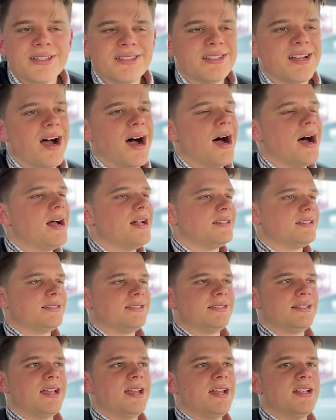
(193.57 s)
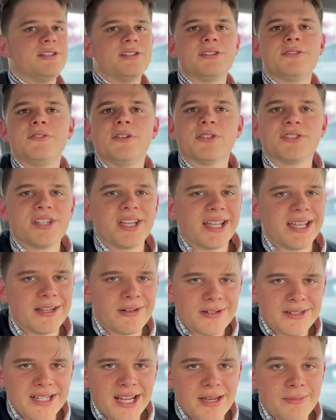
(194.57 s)
To us, it just feels like
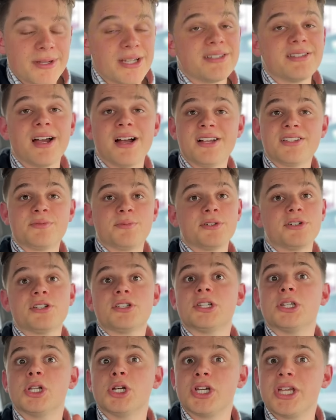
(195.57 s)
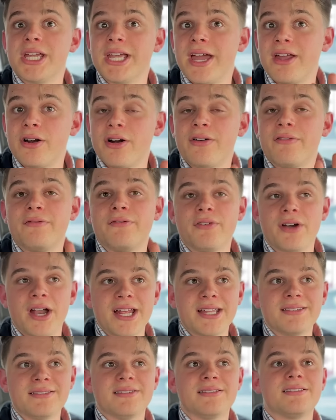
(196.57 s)
entertainment. To us, we're just looking at our
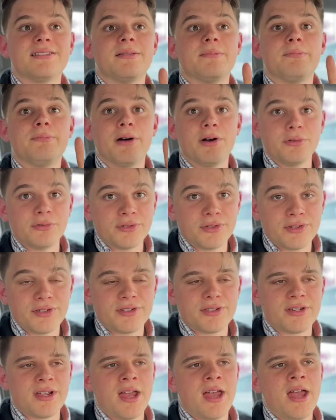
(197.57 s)
friends' posts.